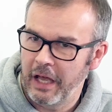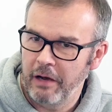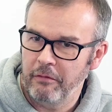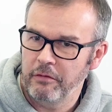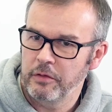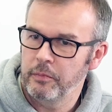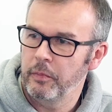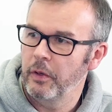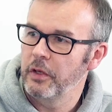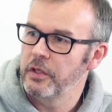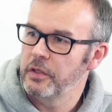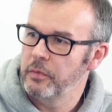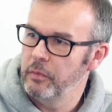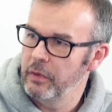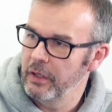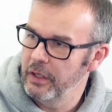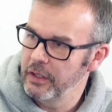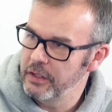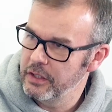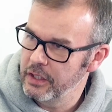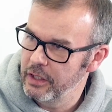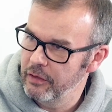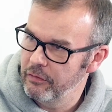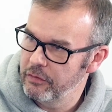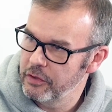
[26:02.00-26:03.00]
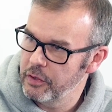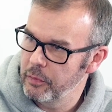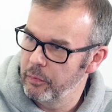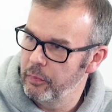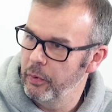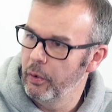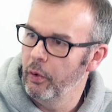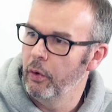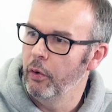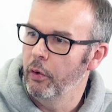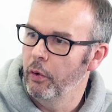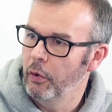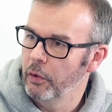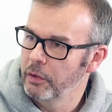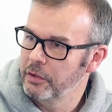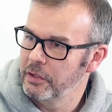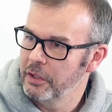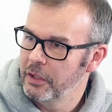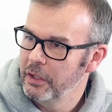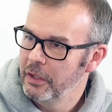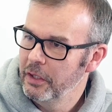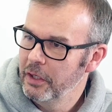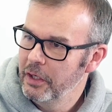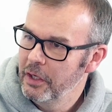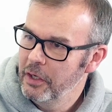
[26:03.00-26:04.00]
responsibility of support,
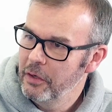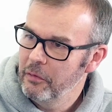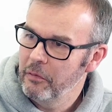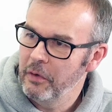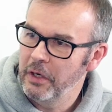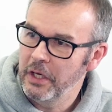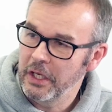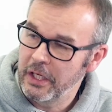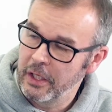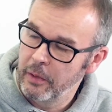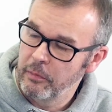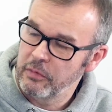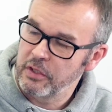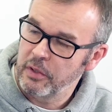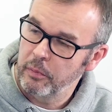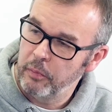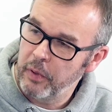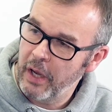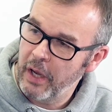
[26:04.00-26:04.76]
when it comes to